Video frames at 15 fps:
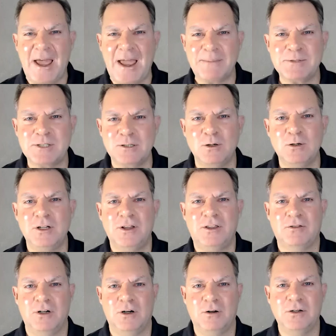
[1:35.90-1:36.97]
am absolutely
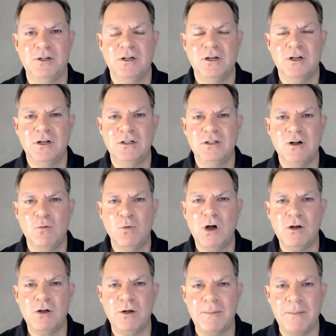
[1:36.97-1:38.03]
thrilled to
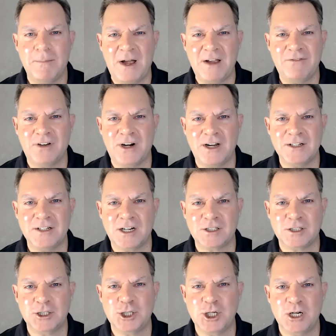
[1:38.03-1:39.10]
welcome my friend,
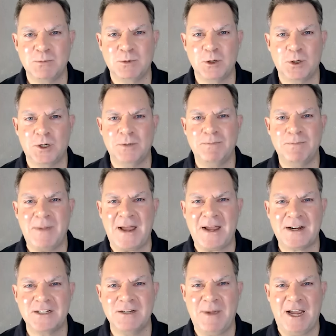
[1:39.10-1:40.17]
Dr. Jud Brewer,
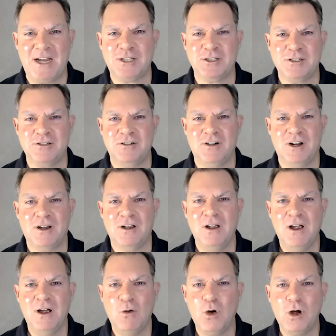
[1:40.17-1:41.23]
back to Passion Struck.
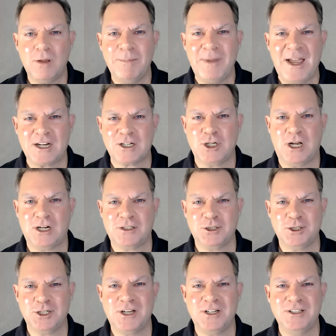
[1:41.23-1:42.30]
Welcome back,
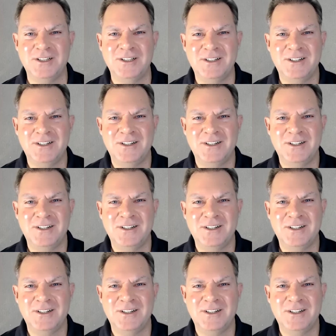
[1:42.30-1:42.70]
Dr. Jud.